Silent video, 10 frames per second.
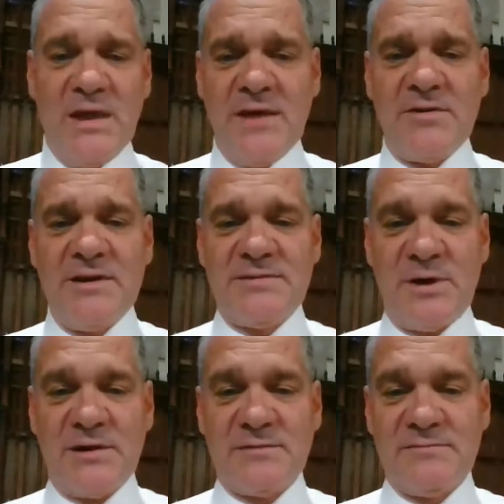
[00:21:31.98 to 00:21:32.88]
Evident
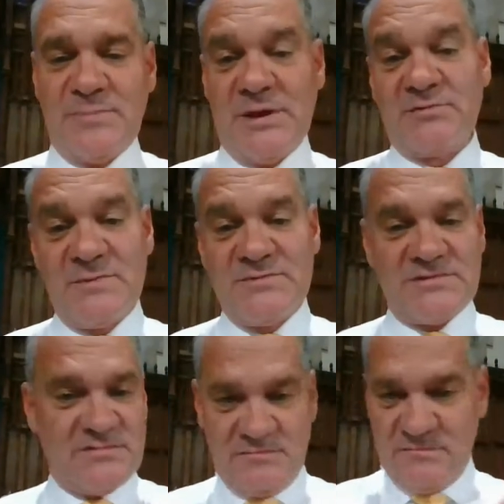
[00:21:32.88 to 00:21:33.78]
among
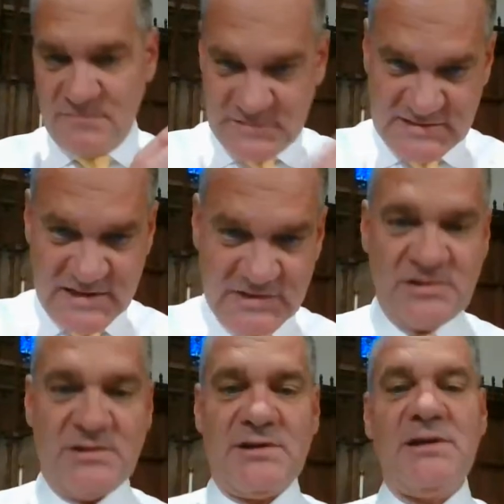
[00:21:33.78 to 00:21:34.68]
pilgrims
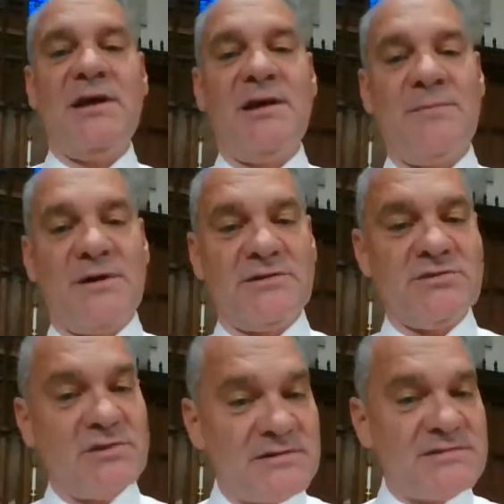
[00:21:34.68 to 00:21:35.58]
intentionally, and among
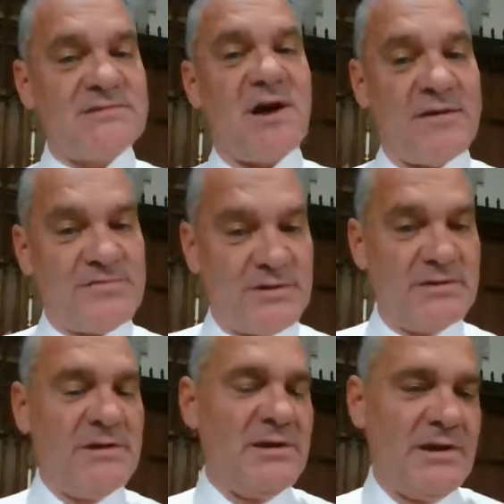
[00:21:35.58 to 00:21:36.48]
tourists
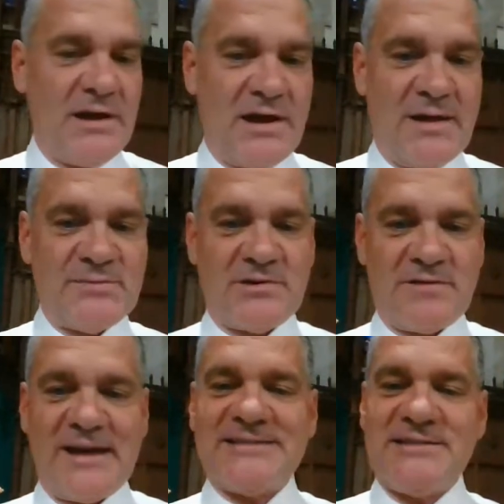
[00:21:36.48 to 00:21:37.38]
often sort
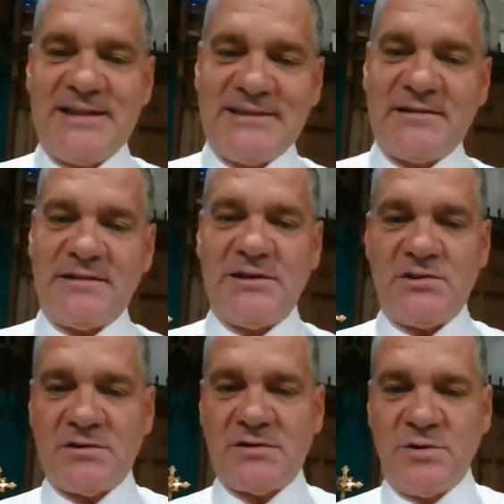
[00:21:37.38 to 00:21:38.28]
of accidentally
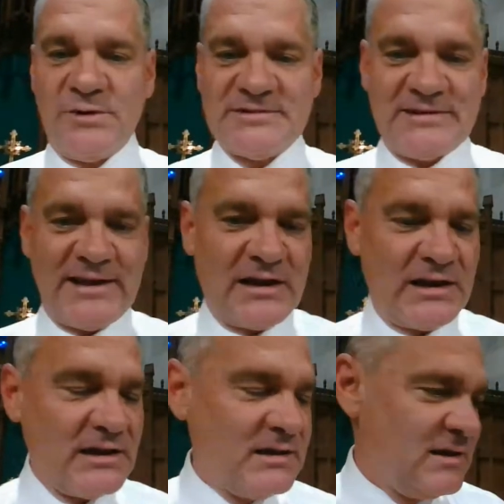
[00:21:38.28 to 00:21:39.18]
or
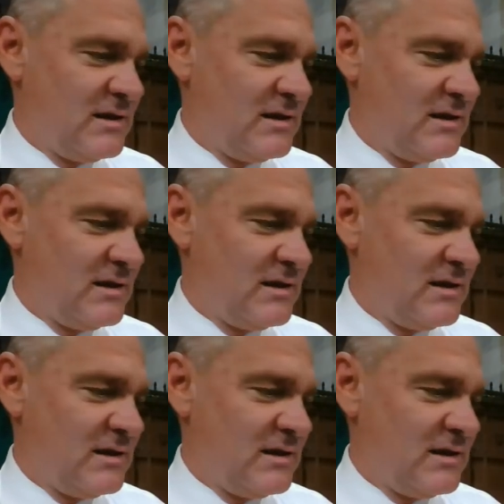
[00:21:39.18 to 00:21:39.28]
coincidentally,